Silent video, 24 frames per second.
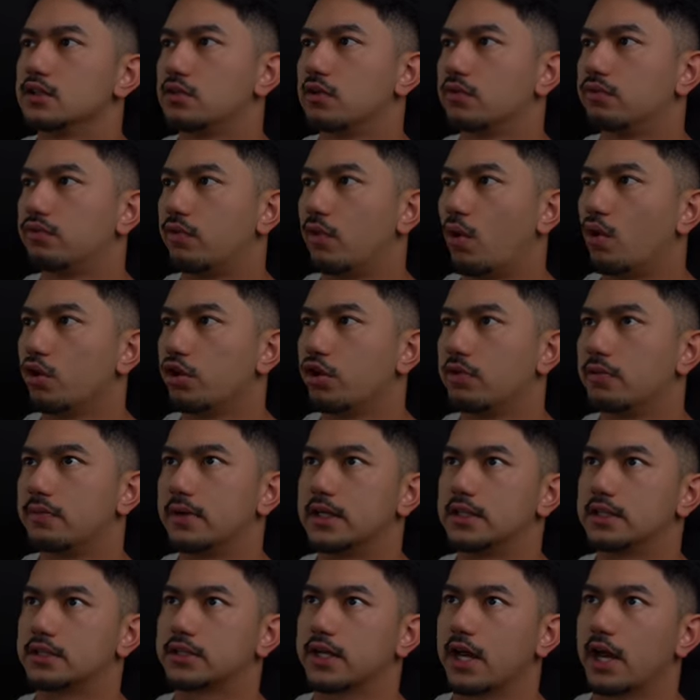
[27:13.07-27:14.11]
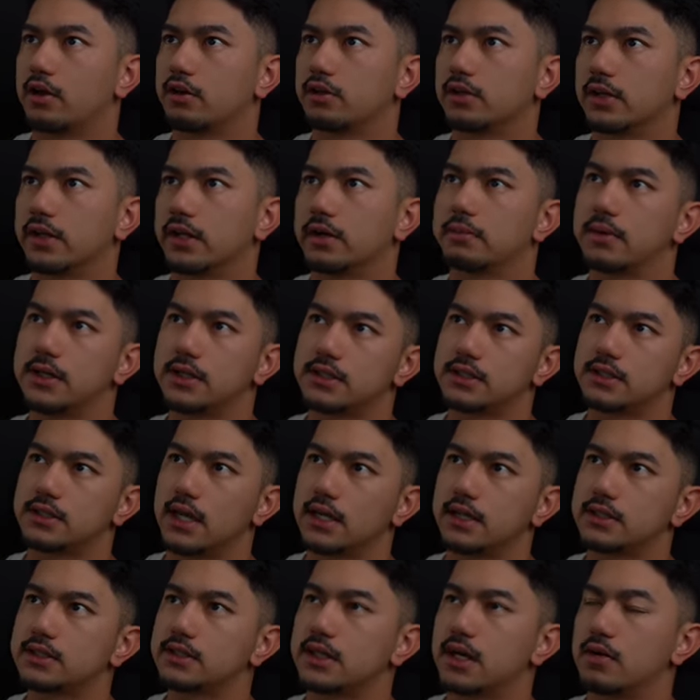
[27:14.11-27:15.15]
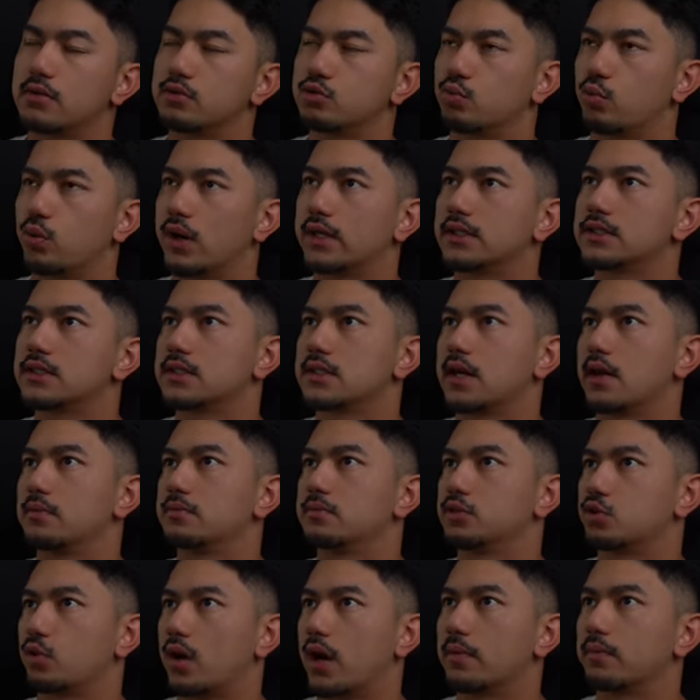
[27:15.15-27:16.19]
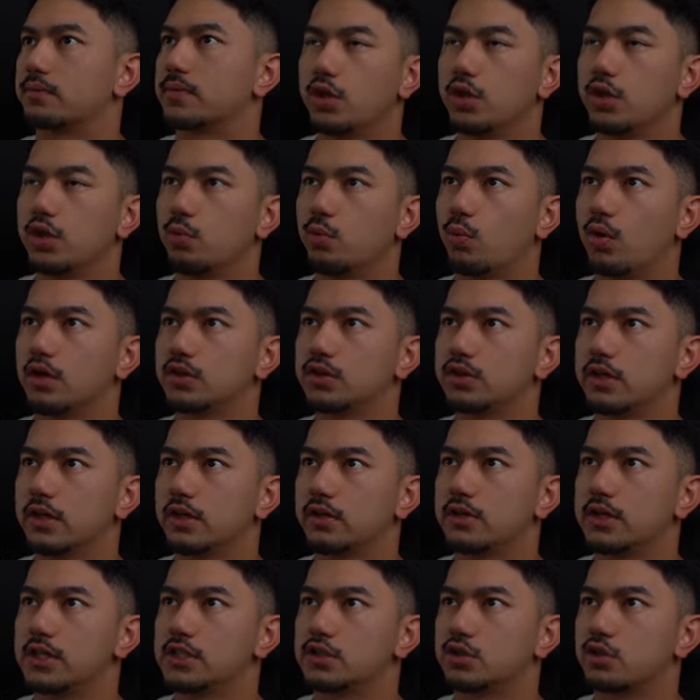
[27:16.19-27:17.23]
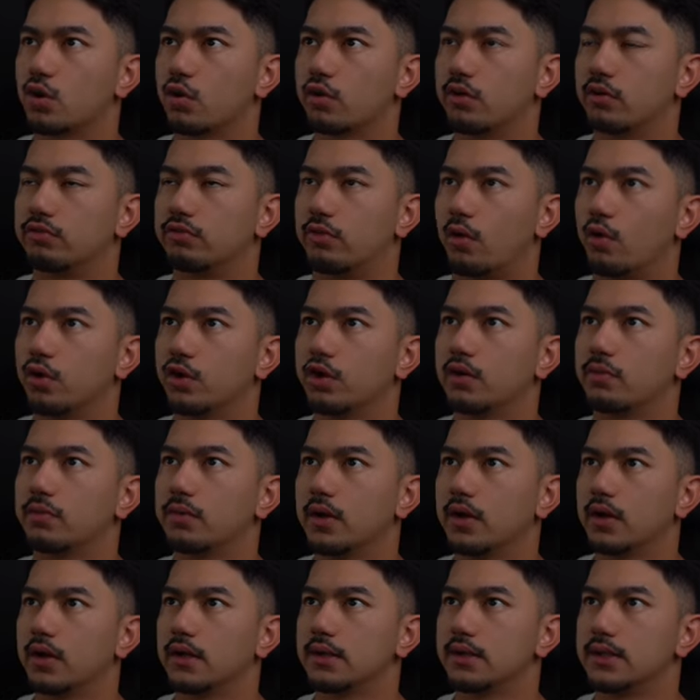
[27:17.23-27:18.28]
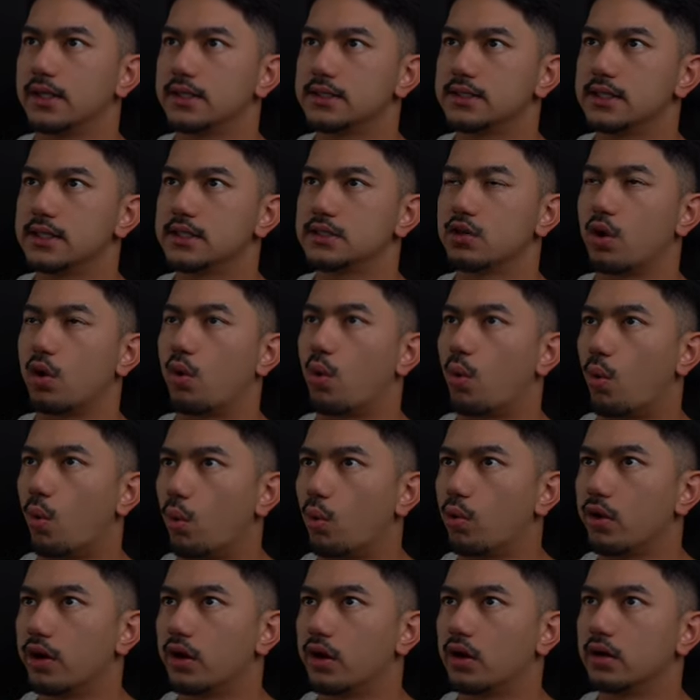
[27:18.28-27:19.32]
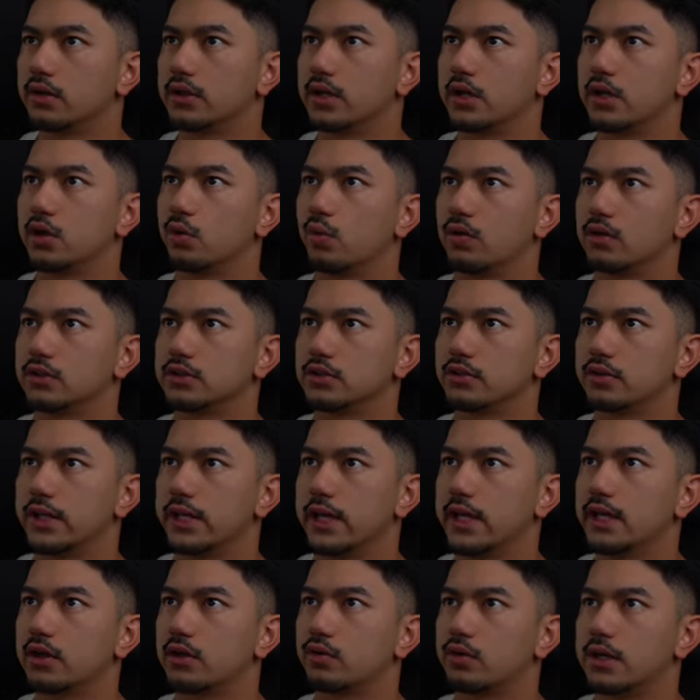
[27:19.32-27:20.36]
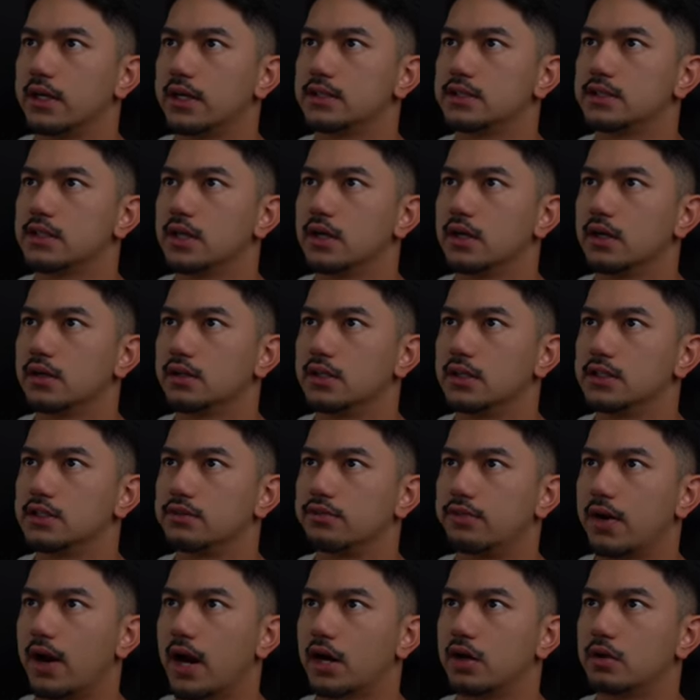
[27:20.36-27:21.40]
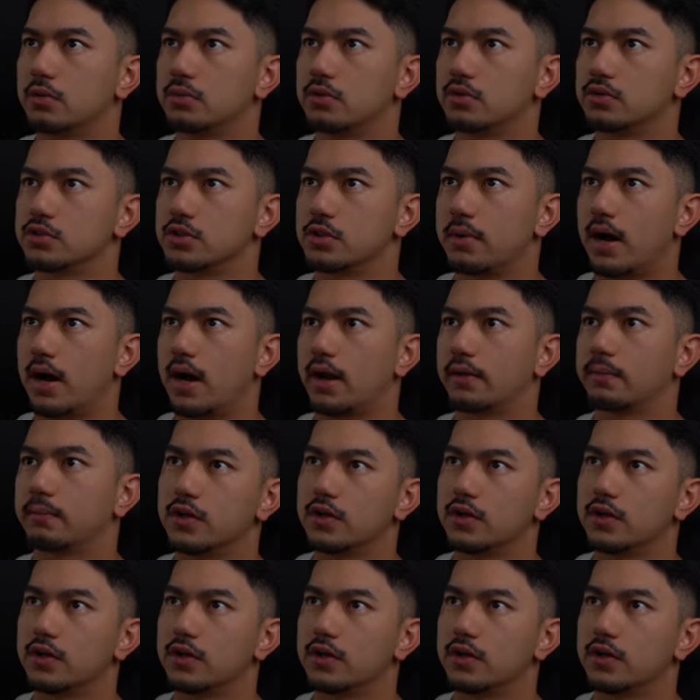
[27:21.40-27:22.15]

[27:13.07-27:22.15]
So volume is calculated by sets times weights times rep. When you want to increase total volume, this is the order that you want to increase these variables by.